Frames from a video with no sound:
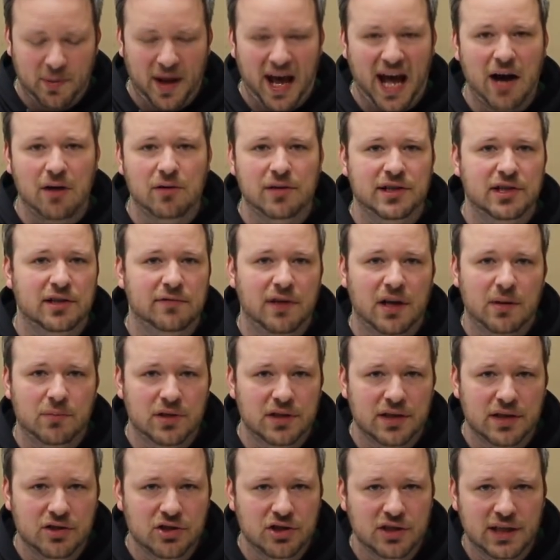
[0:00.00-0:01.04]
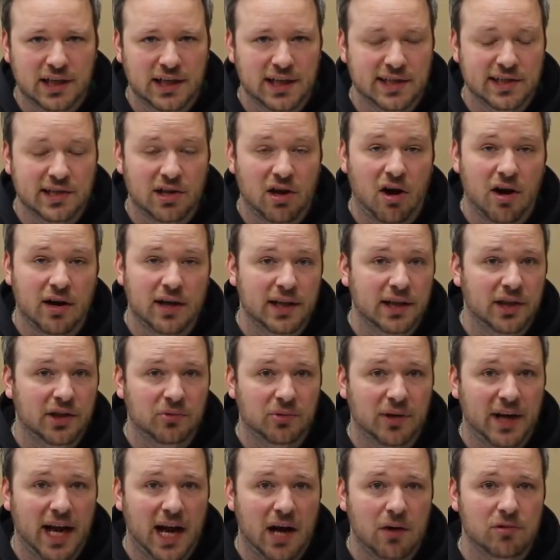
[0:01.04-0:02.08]
pallets of ammunition and it's gone in
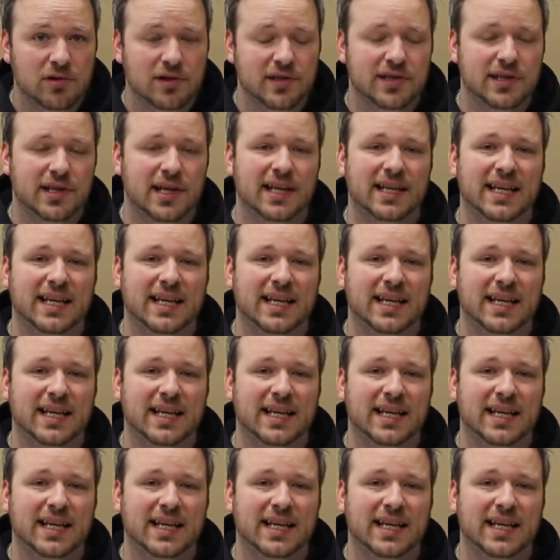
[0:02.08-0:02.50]
3 hours.